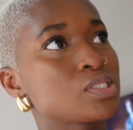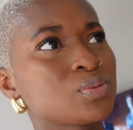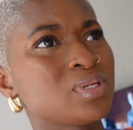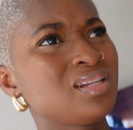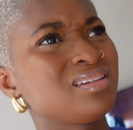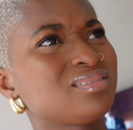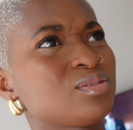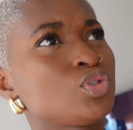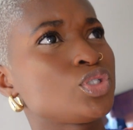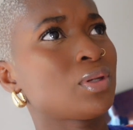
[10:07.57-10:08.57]
just wanted
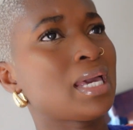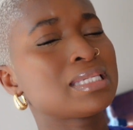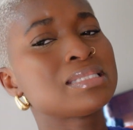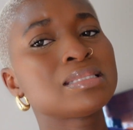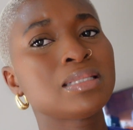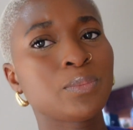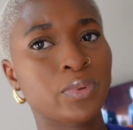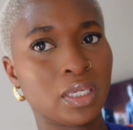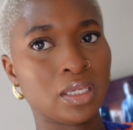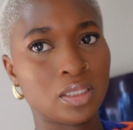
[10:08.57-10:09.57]
to show like a sneak
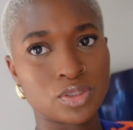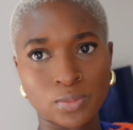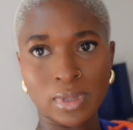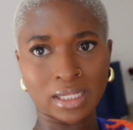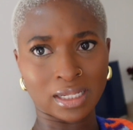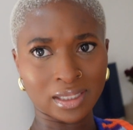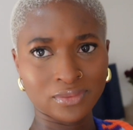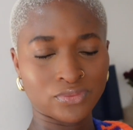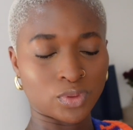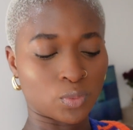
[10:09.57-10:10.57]
peek into my
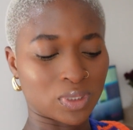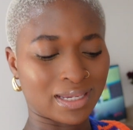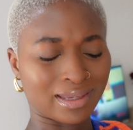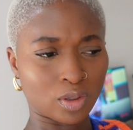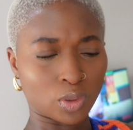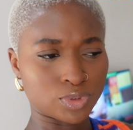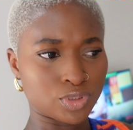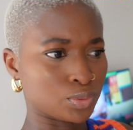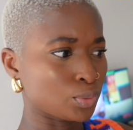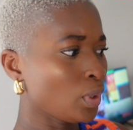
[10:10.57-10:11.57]
life, you know, what I get up
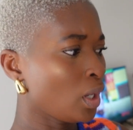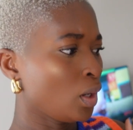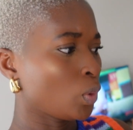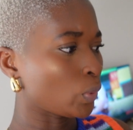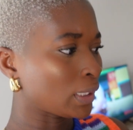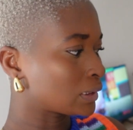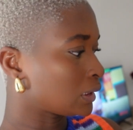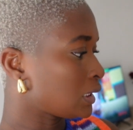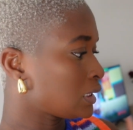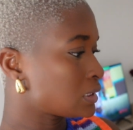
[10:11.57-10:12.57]
to
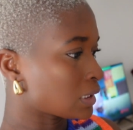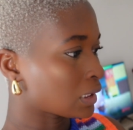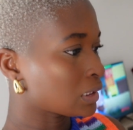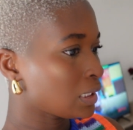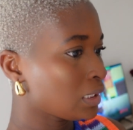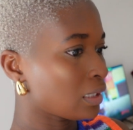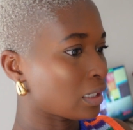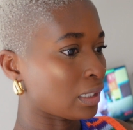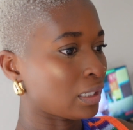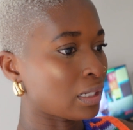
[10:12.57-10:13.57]
weekly, daily,
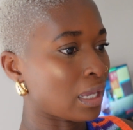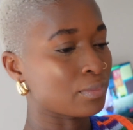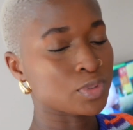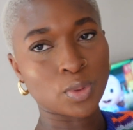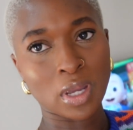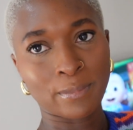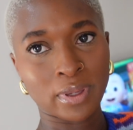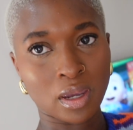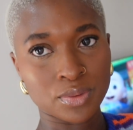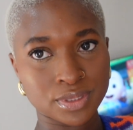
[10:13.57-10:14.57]
and I am so
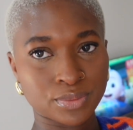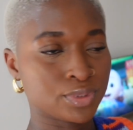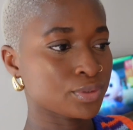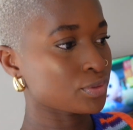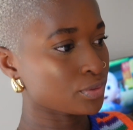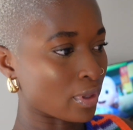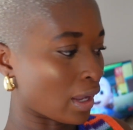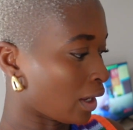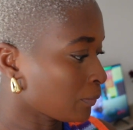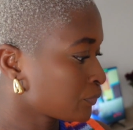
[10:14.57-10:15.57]
happy I was able to do
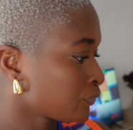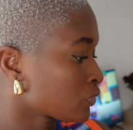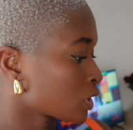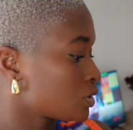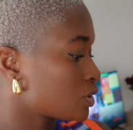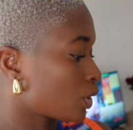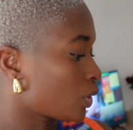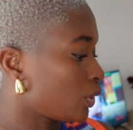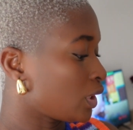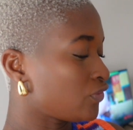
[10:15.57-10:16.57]
that.
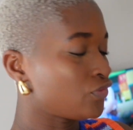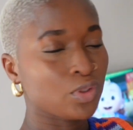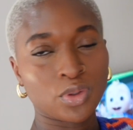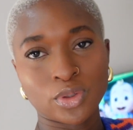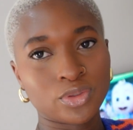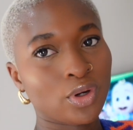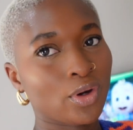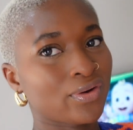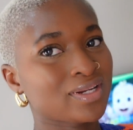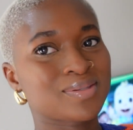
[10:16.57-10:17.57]
So if you're not
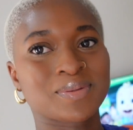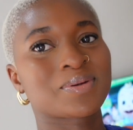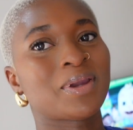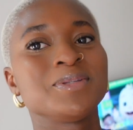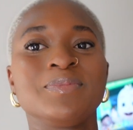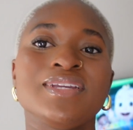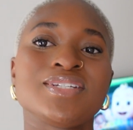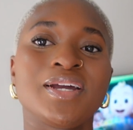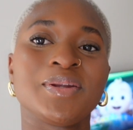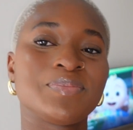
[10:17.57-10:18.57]
already subscribed to my
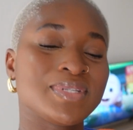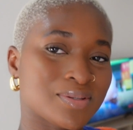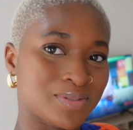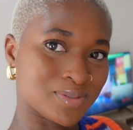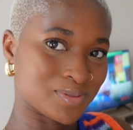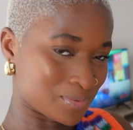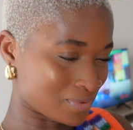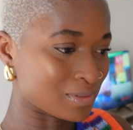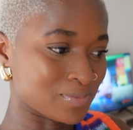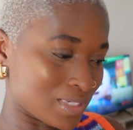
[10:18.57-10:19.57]
channel, please
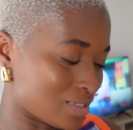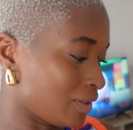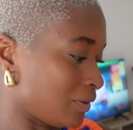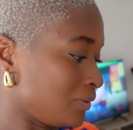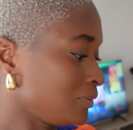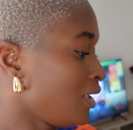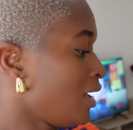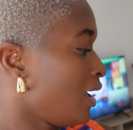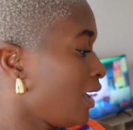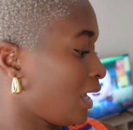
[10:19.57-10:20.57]
subscribe to my channel
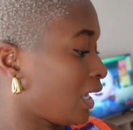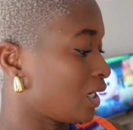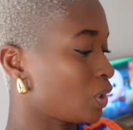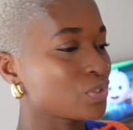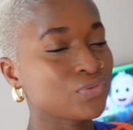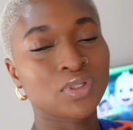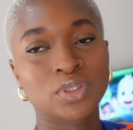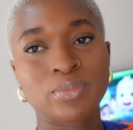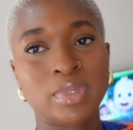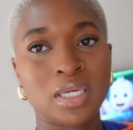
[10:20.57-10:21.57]
and also
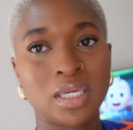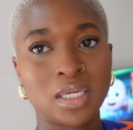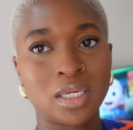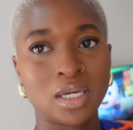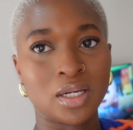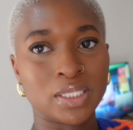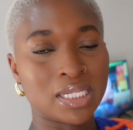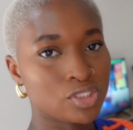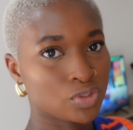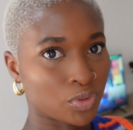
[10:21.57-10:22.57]
follow me on
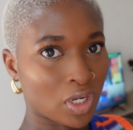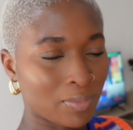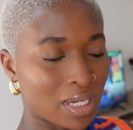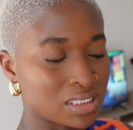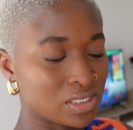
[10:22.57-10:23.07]
Instagram at